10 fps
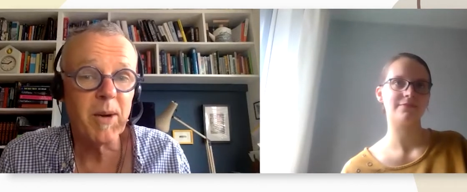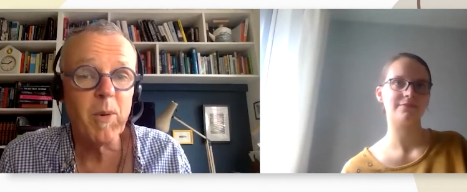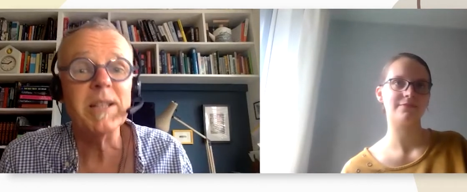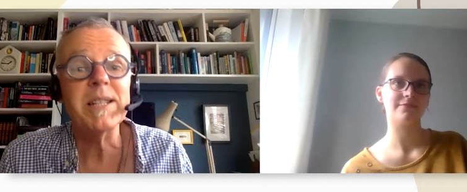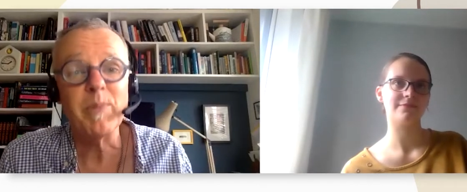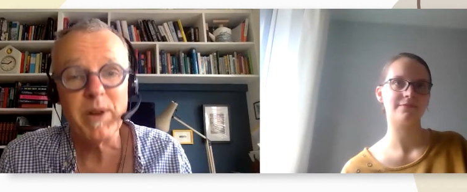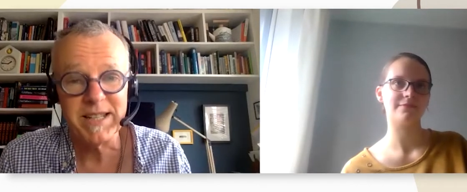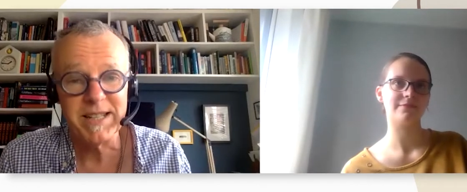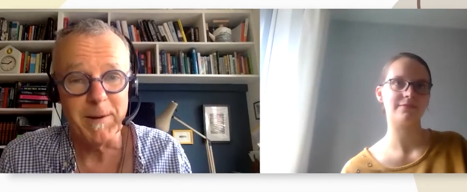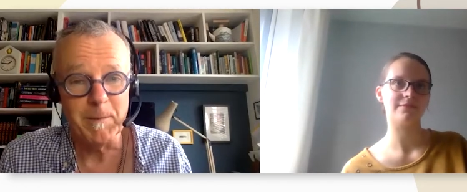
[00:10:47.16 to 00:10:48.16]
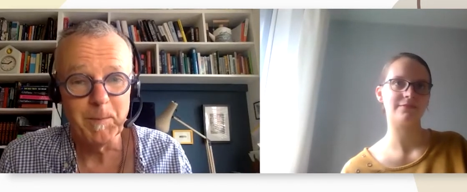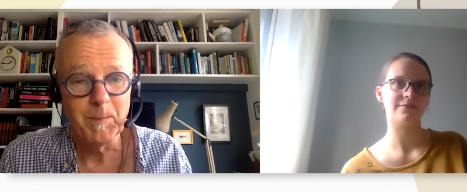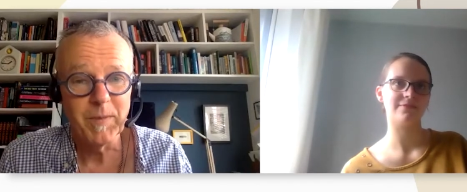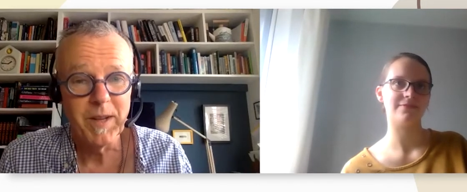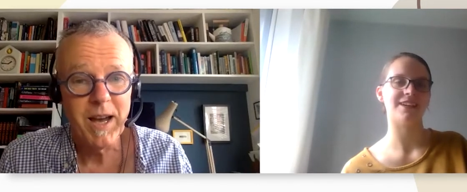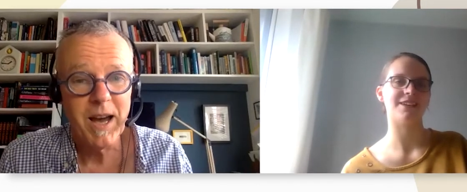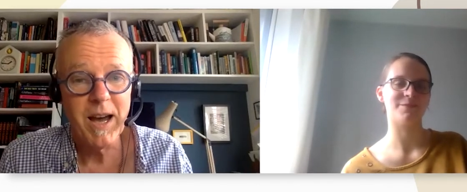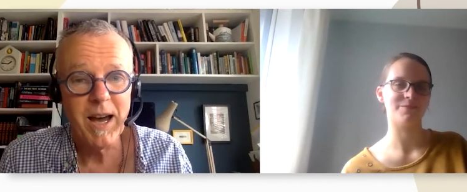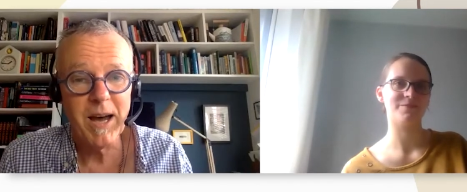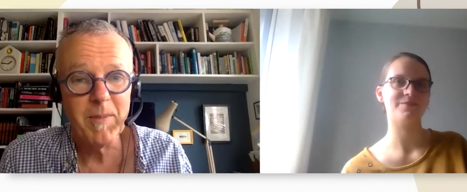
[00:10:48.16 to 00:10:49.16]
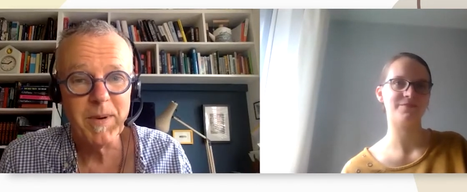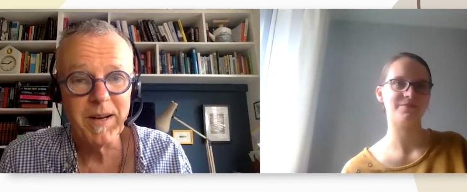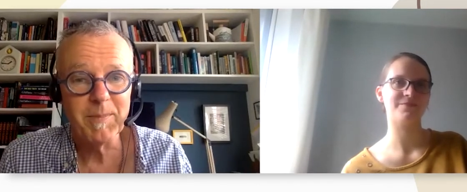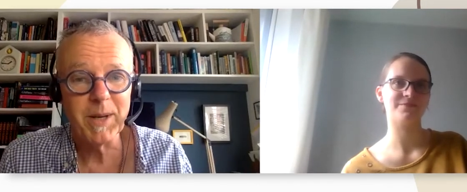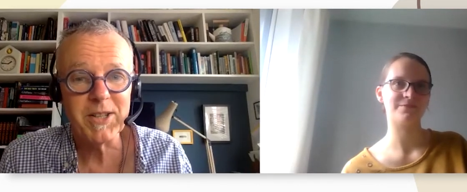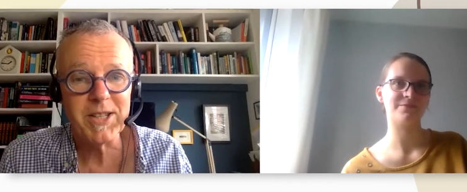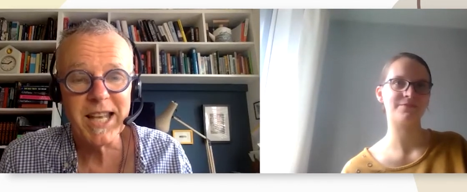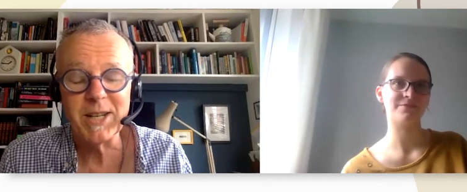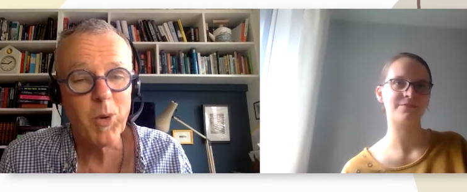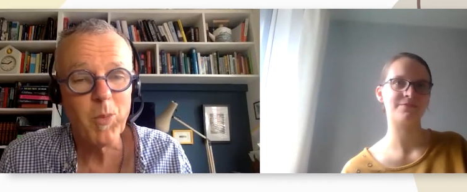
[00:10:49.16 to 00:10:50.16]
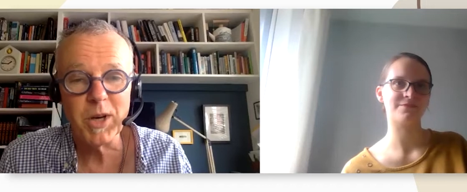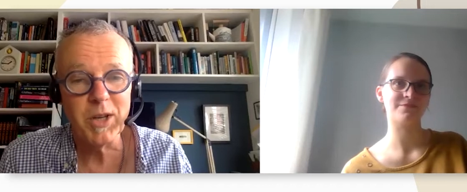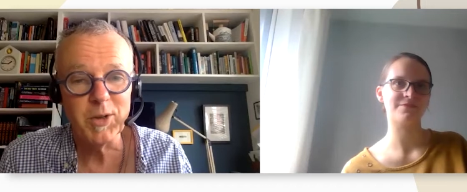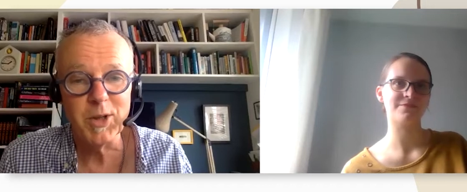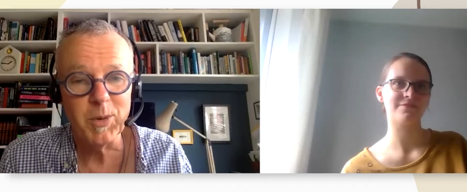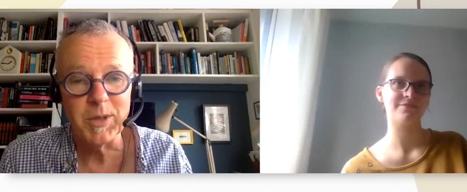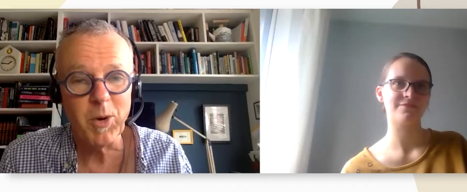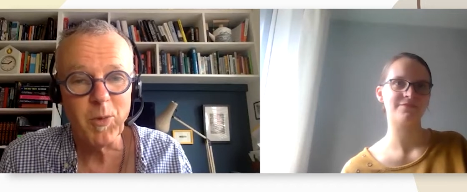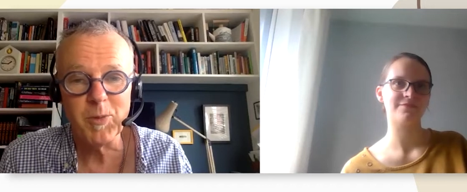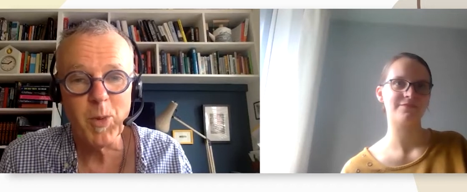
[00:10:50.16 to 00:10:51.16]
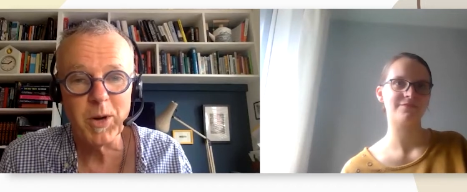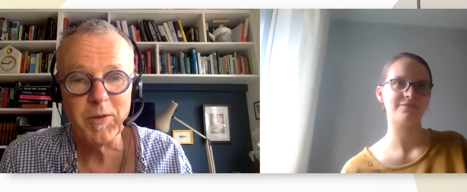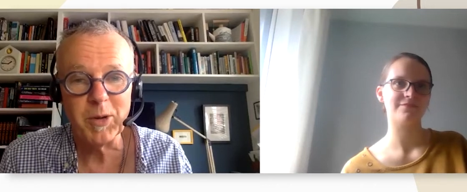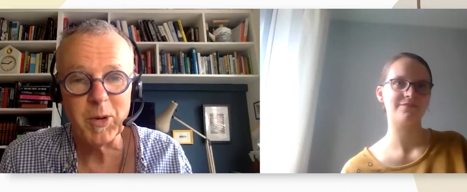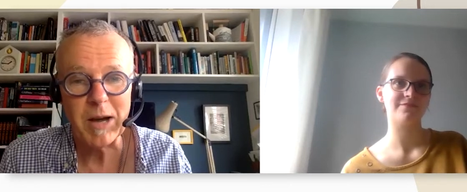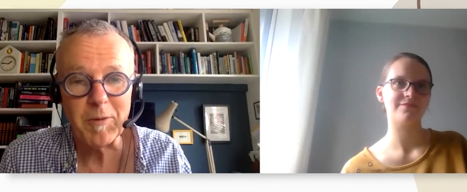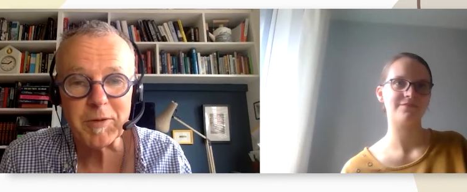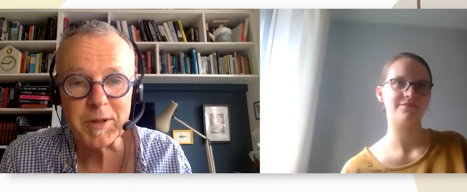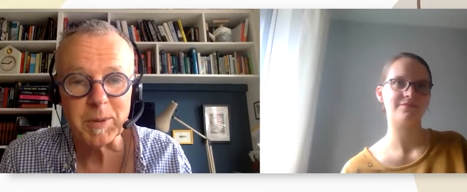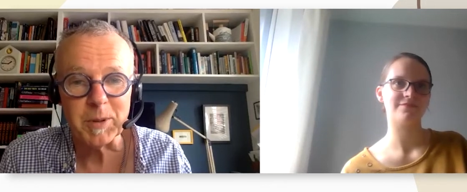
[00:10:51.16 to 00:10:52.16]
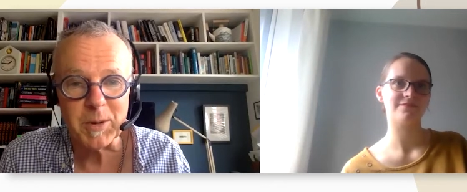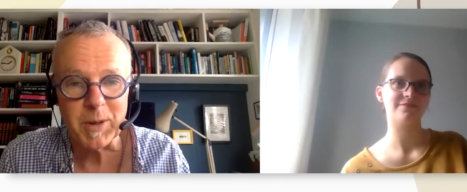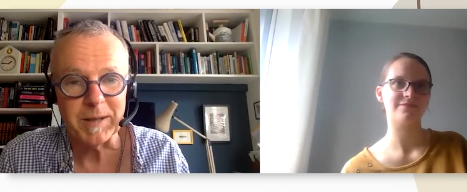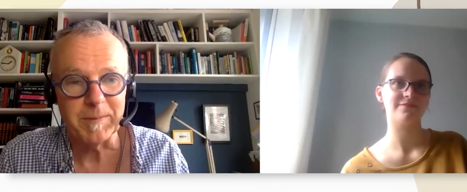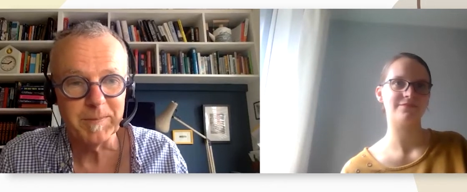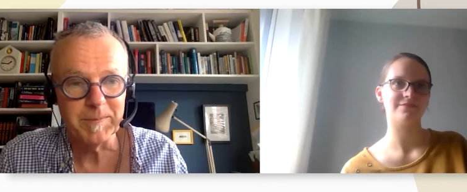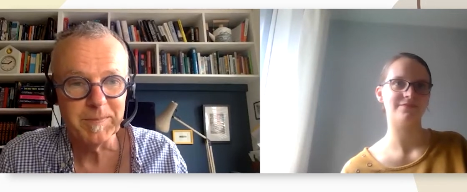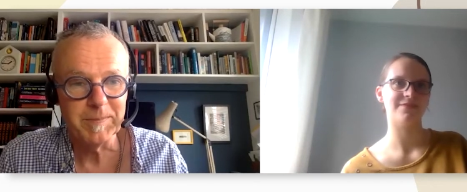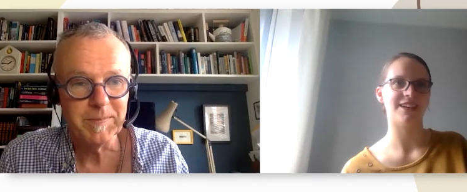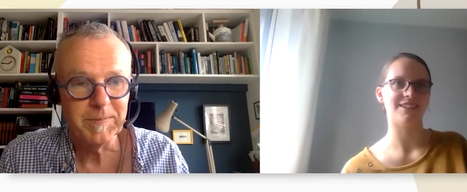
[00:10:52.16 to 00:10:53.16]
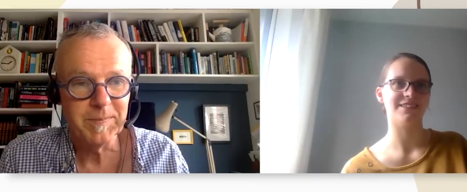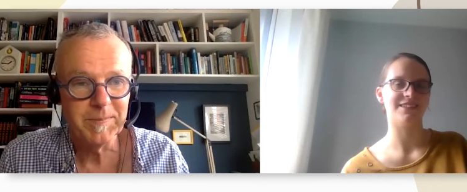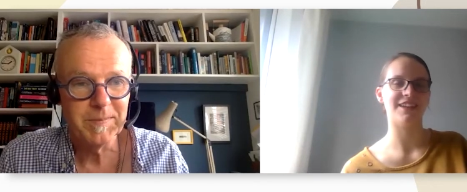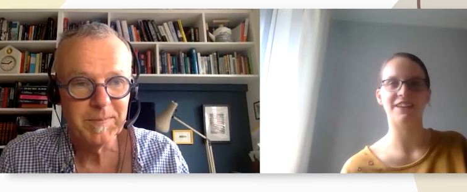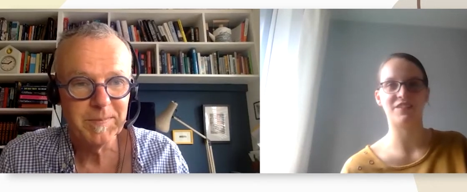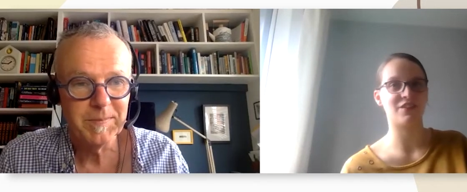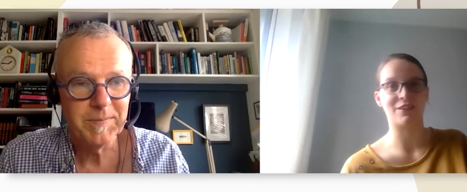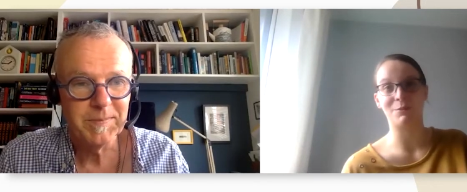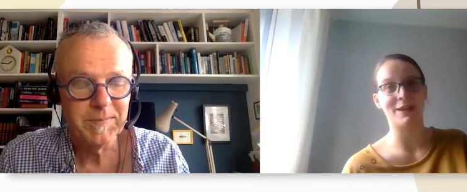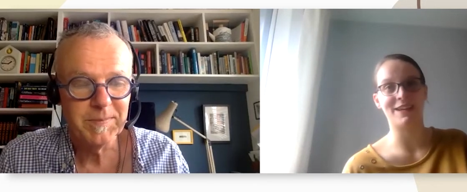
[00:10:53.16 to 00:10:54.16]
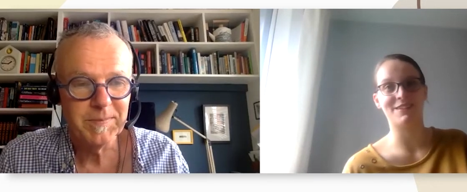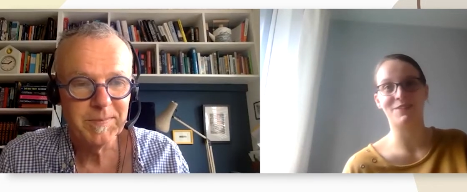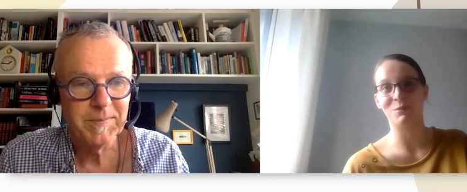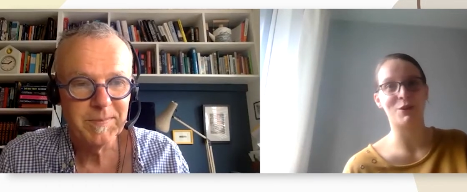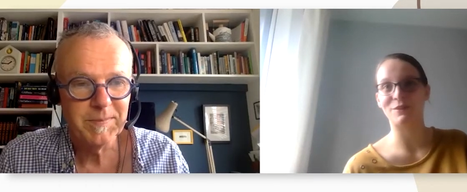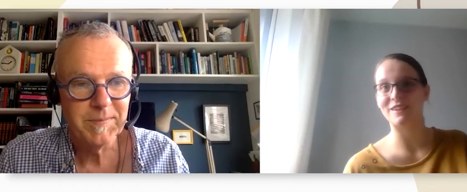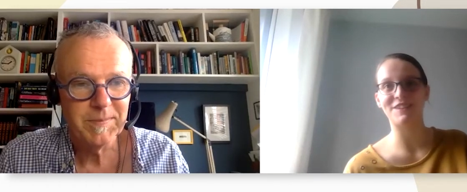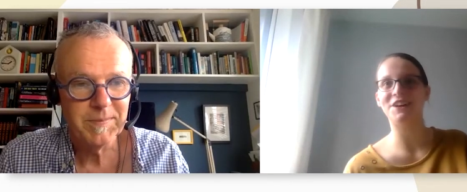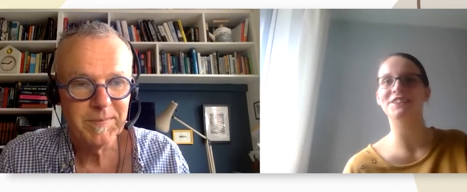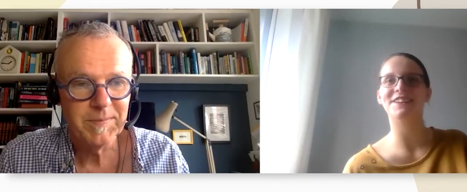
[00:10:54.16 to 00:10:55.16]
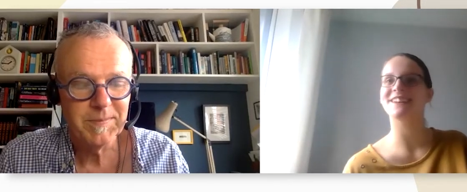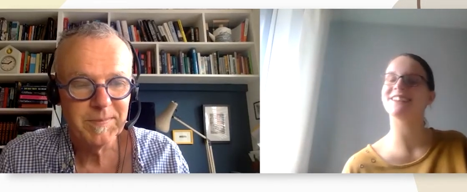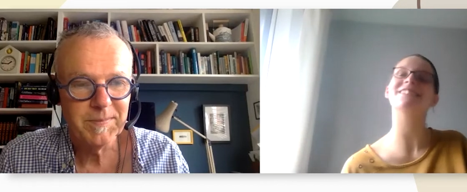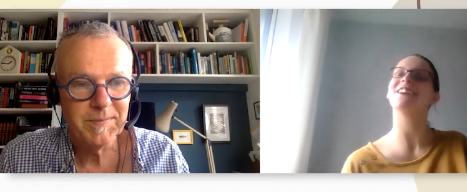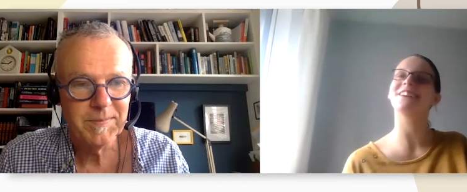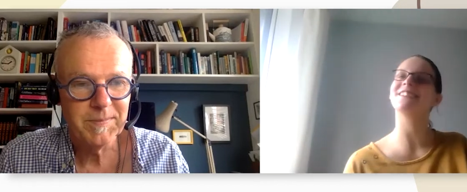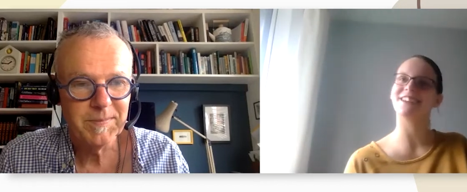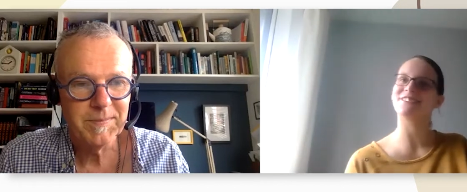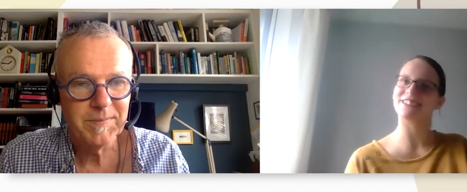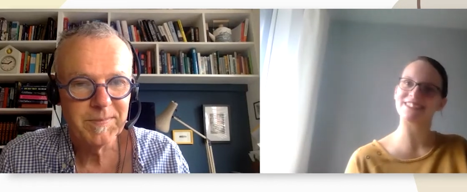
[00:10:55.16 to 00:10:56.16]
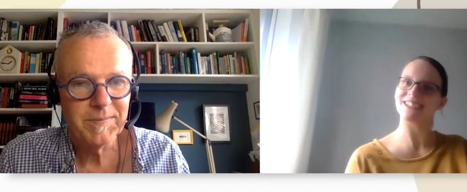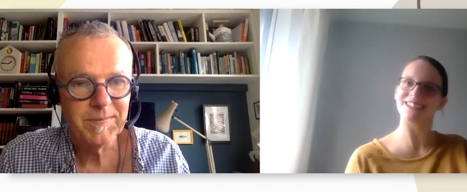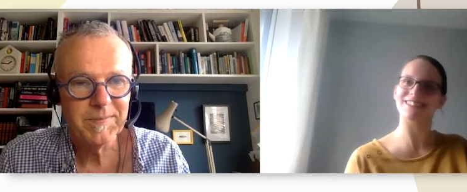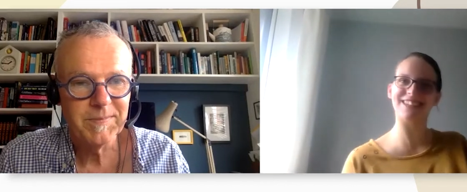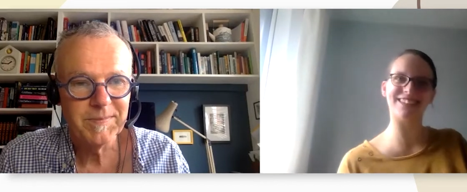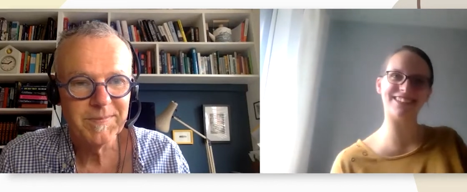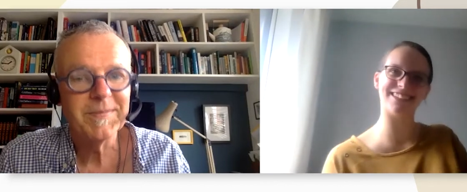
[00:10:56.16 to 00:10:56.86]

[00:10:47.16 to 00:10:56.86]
Speaker 1: quite depress you um, because they're not what you do and not what you feel comfortable doing.
Speaker 2: Yeah, and that's just going to make the process harder. And it's hard enough as it is.